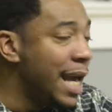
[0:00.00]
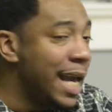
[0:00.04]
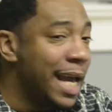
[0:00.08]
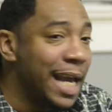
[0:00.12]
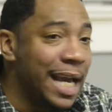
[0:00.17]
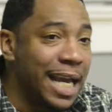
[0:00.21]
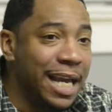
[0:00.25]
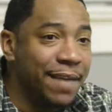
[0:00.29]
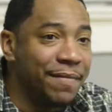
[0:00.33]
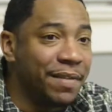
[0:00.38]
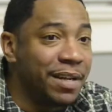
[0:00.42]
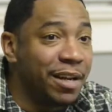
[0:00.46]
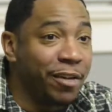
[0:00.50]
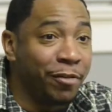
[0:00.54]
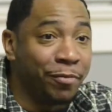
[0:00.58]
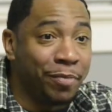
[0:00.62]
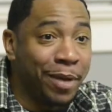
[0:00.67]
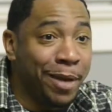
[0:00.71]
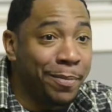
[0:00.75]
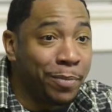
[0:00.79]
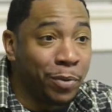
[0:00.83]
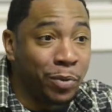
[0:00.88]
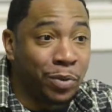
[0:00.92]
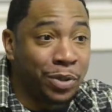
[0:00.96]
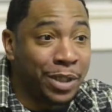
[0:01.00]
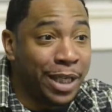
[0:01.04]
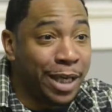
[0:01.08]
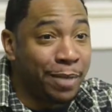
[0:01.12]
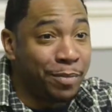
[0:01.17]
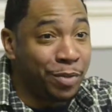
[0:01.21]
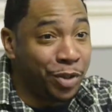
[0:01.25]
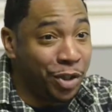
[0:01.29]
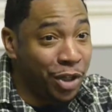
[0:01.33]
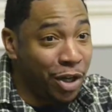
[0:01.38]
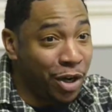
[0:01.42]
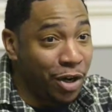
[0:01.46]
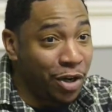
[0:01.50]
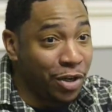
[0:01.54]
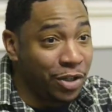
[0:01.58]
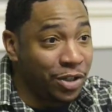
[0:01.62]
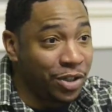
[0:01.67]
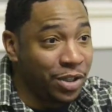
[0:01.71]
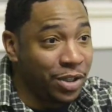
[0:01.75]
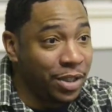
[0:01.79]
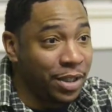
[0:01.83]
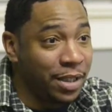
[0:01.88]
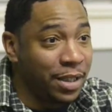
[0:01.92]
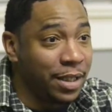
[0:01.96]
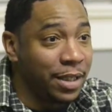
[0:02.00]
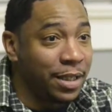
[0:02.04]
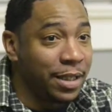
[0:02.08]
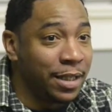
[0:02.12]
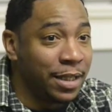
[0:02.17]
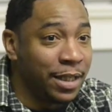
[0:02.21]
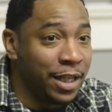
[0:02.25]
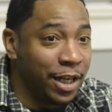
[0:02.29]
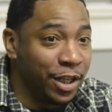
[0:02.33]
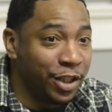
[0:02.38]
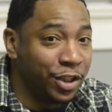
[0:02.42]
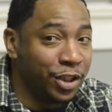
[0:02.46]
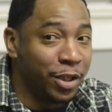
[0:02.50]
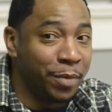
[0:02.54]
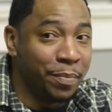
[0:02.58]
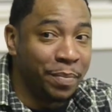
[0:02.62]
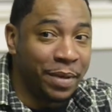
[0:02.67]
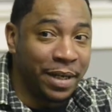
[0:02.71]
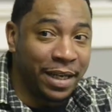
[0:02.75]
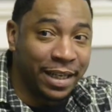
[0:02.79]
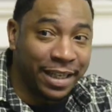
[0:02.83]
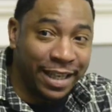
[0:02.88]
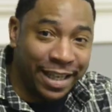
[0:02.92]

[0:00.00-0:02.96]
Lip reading: Even if people skip church, there should be a